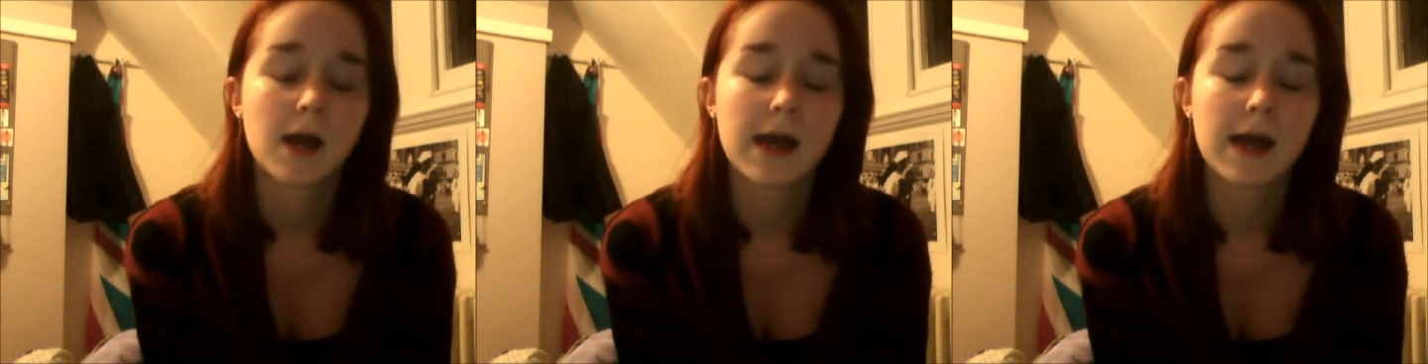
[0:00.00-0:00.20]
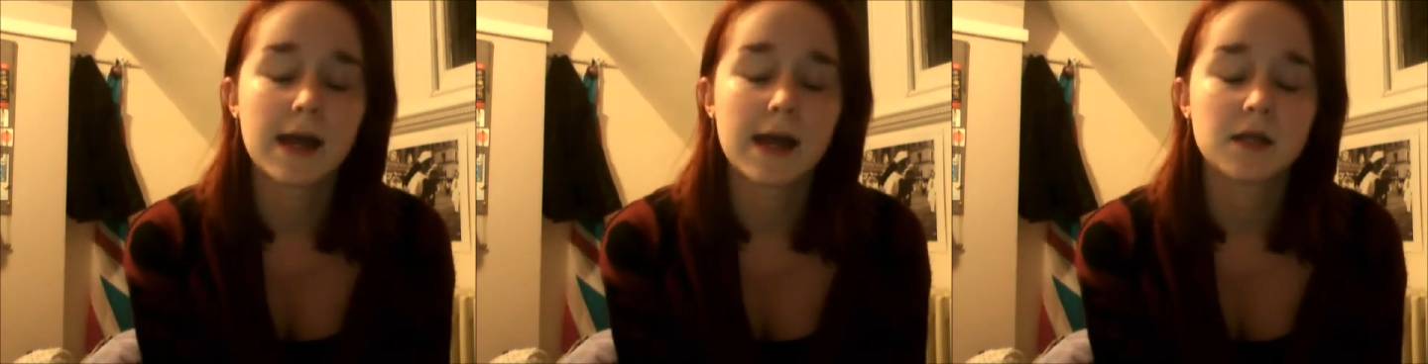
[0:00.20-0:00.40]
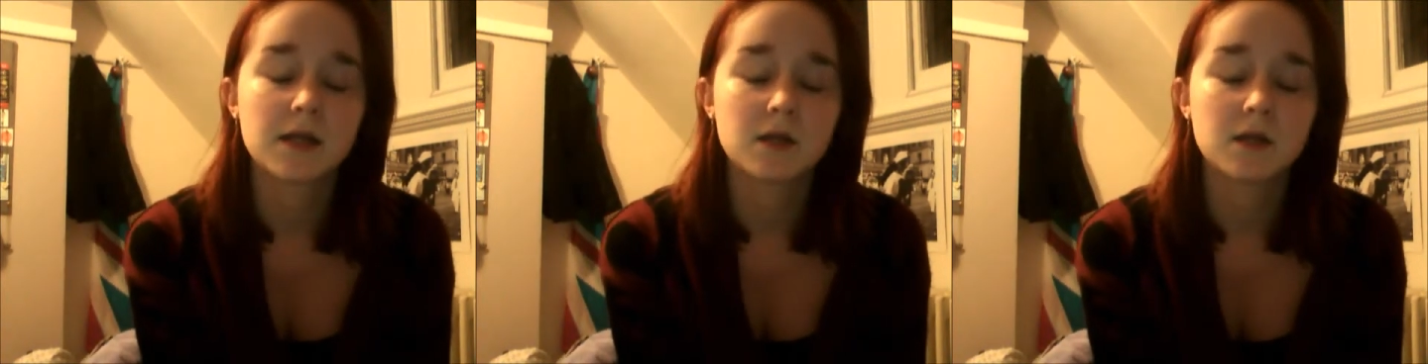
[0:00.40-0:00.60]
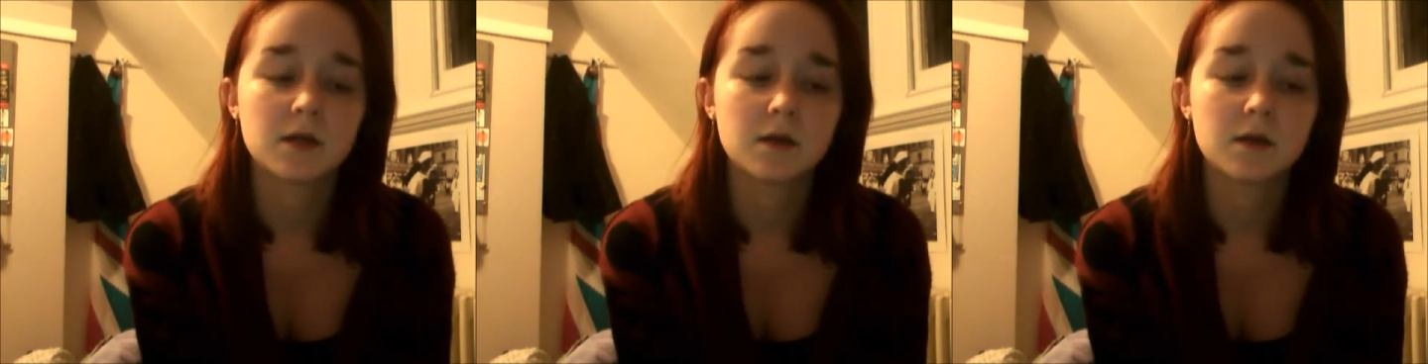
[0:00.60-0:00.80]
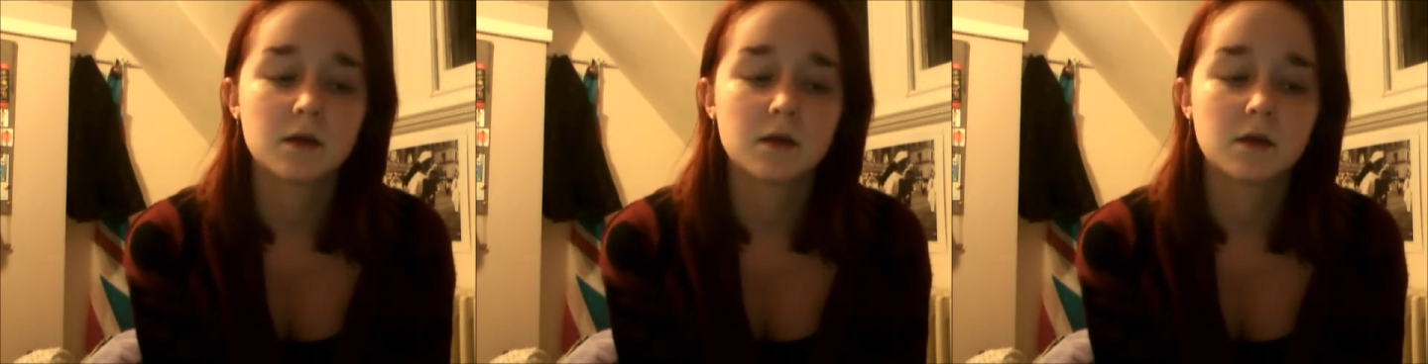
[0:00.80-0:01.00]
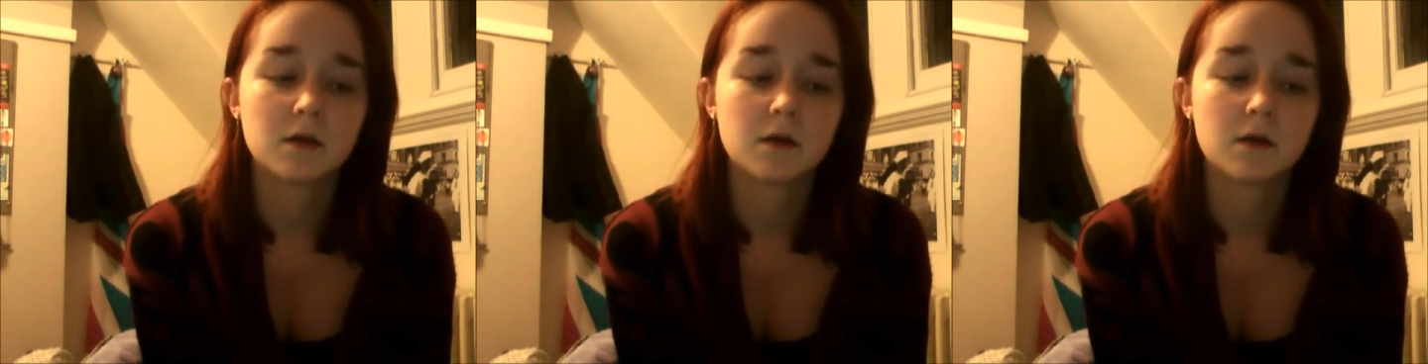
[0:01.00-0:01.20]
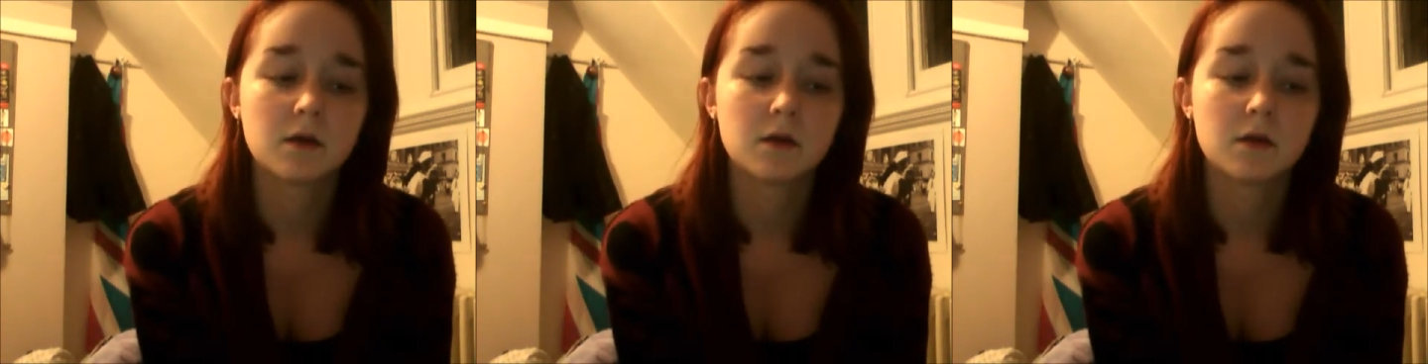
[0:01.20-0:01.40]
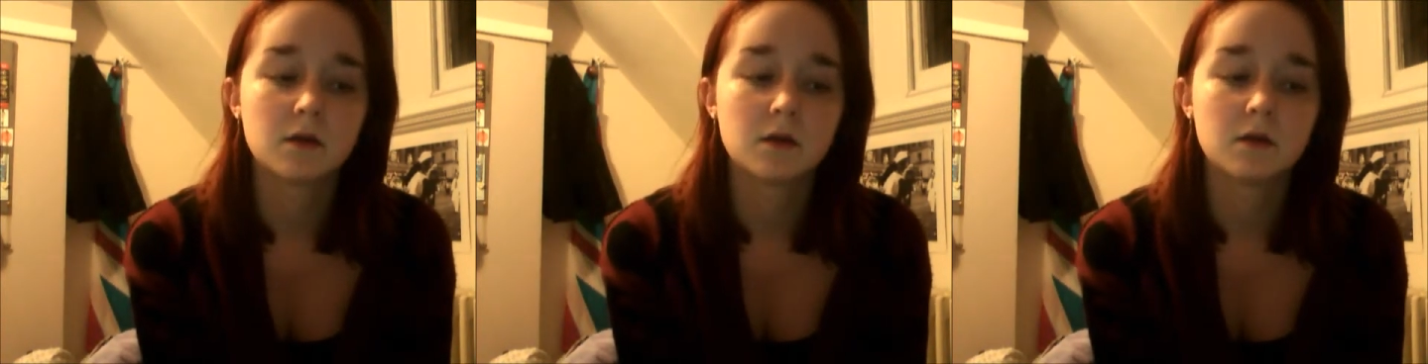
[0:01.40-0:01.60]
And
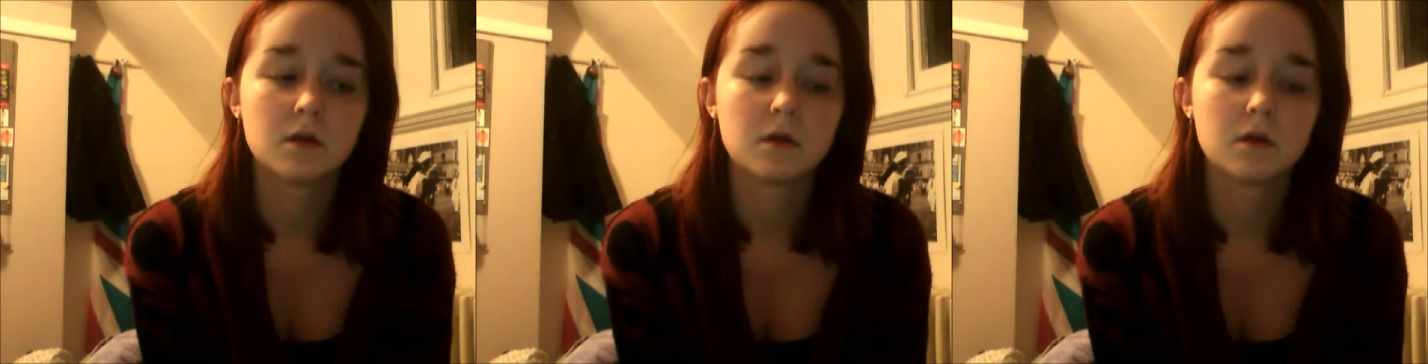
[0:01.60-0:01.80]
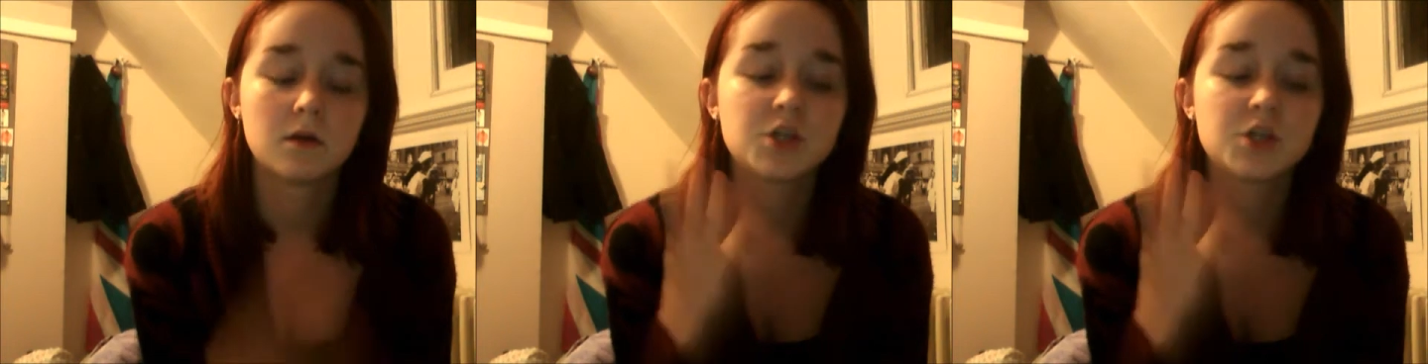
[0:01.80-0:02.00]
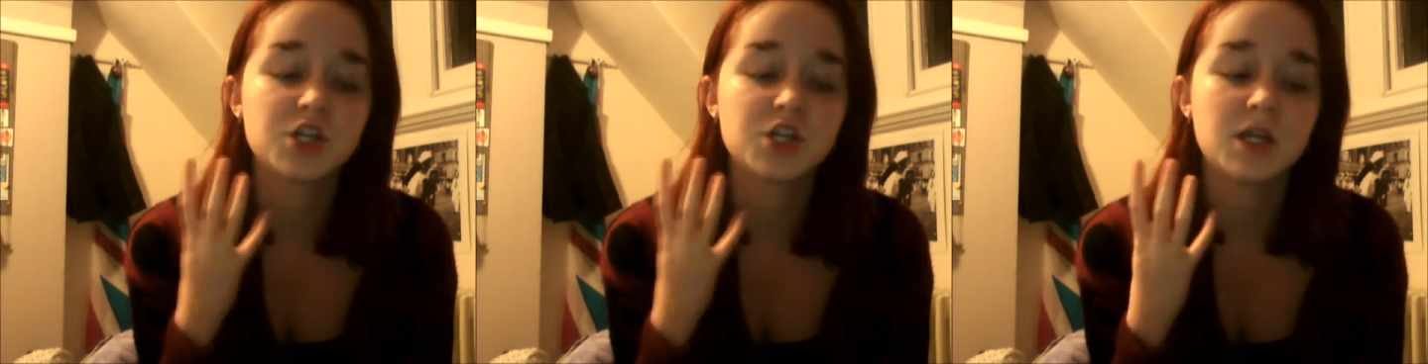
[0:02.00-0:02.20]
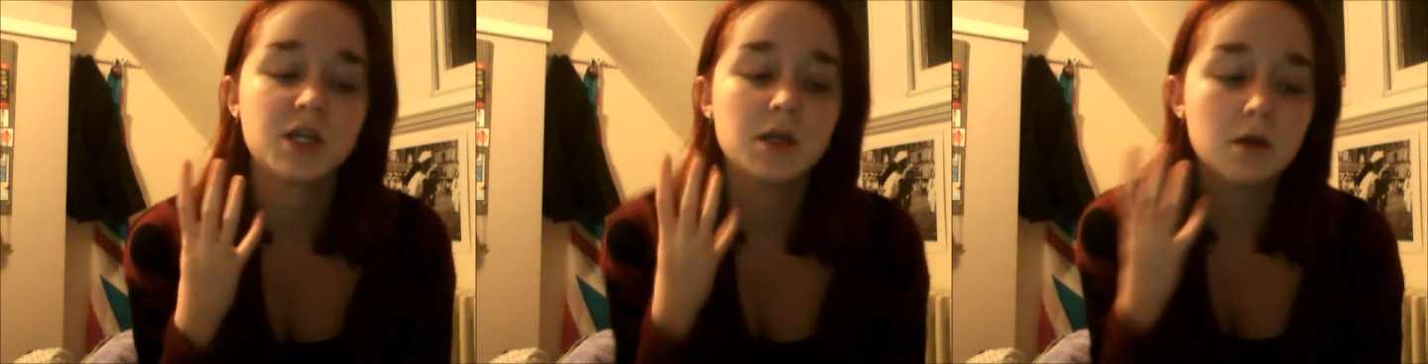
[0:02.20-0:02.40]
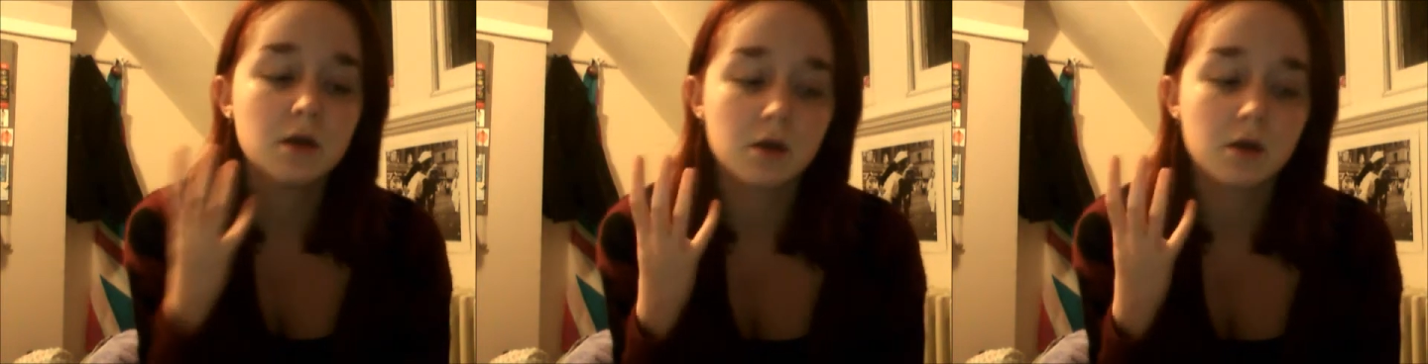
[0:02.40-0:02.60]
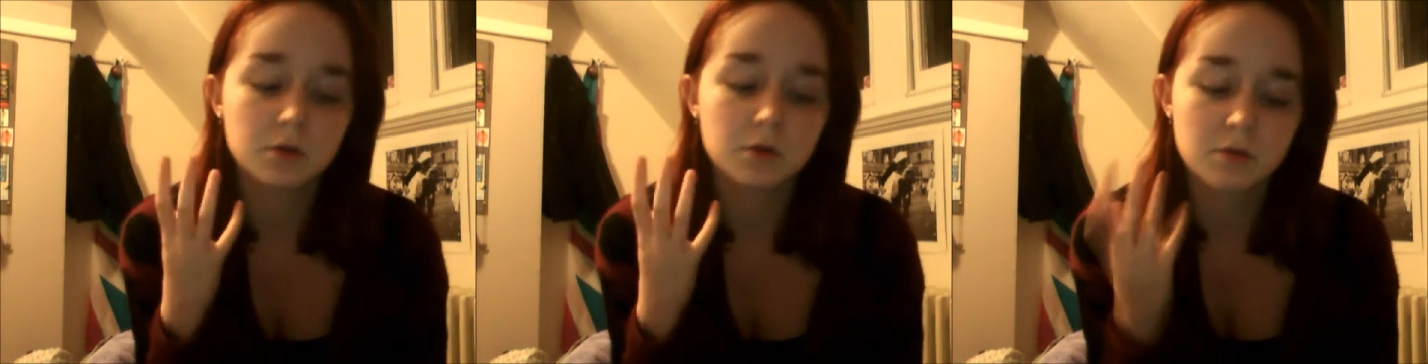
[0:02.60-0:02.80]
she